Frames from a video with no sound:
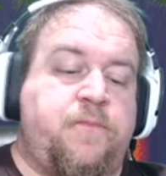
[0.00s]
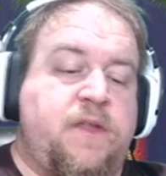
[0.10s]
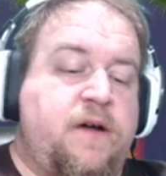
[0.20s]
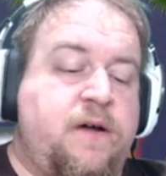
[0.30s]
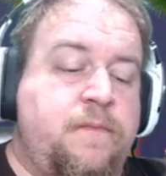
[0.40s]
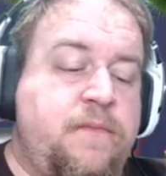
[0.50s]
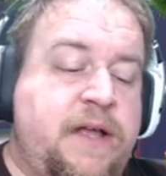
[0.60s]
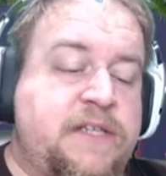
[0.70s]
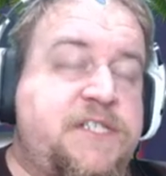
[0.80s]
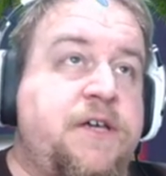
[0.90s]

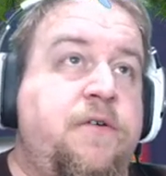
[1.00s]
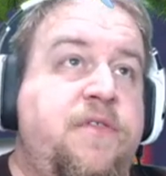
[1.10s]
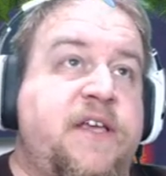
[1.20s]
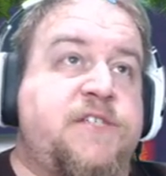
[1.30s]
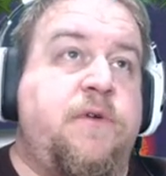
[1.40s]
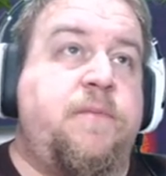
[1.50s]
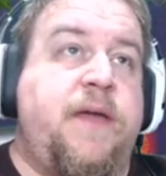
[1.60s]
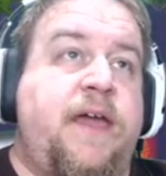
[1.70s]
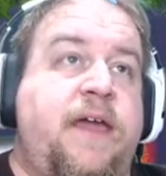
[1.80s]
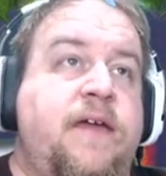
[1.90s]
and so this would
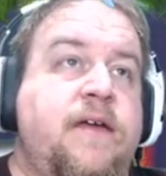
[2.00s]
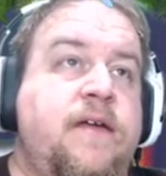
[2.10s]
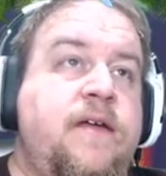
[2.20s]
be